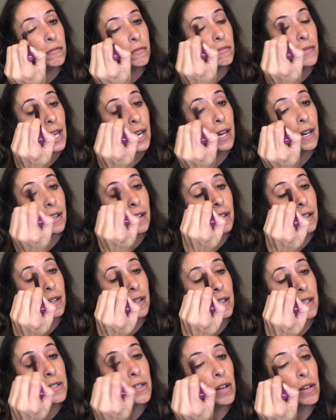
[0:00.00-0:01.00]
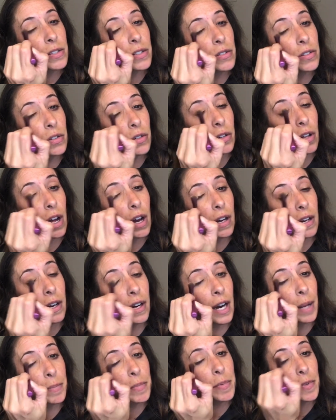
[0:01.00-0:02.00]
And it's also 2 o'clock and
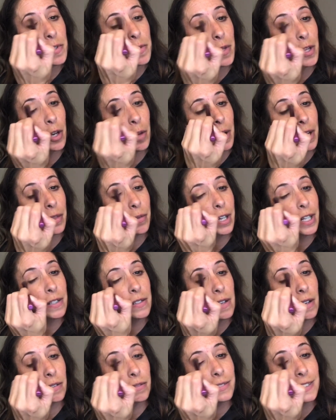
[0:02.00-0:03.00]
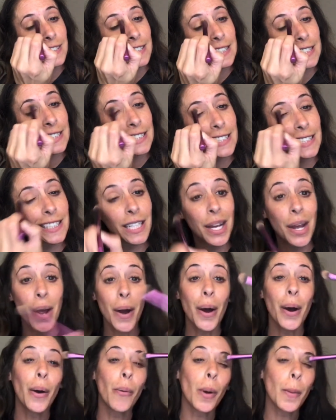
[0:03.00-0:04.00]
I'm supposed to be there by 3, so
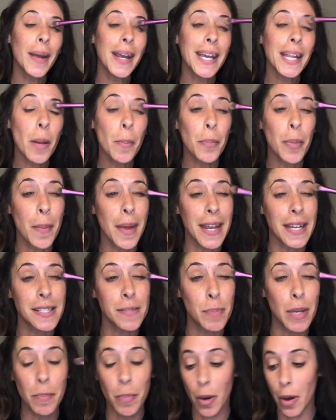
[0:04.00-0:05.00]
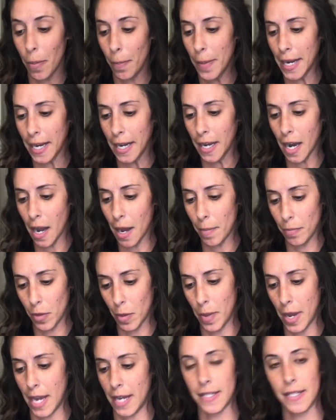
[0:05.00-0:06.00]
we're picking up the pace, people, picking up the
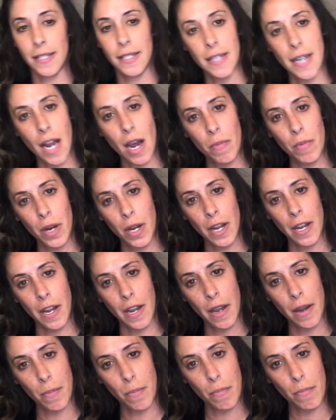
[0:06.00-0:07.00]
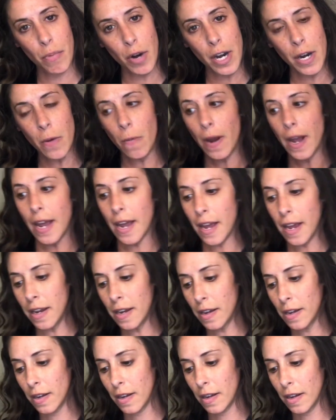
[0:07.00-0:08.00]
pace. Now I'm gonna hit breakaway,
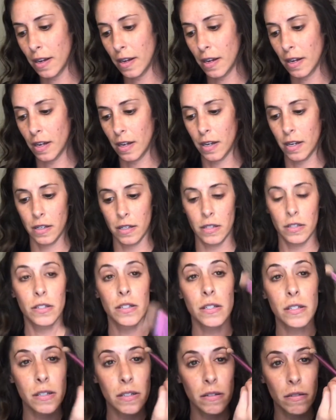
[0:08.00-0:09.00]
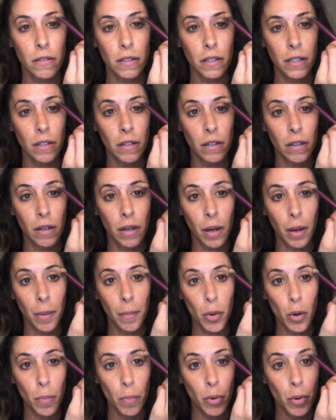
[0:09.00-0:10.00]
just do a little
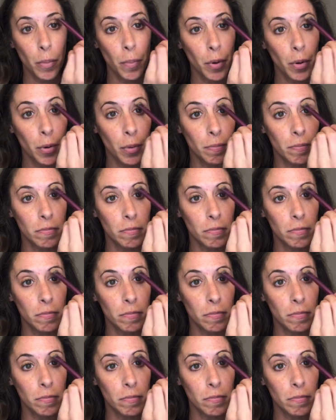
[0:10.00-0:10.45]
boop, boop, boop.